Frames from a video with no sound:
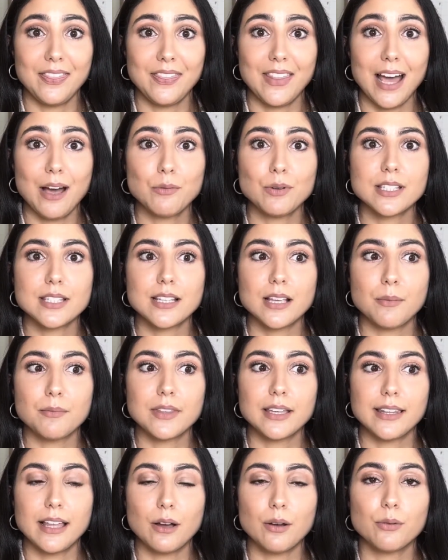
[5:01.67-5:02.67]
that was
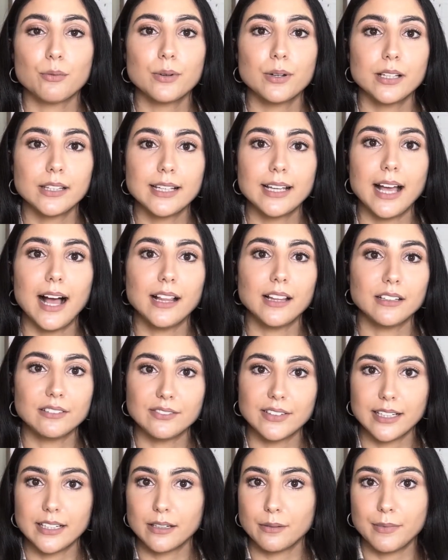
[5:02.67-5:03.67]
something that really
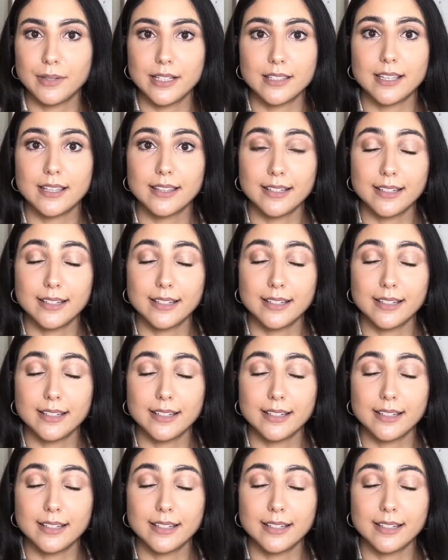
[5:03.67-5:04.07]
elevated me to the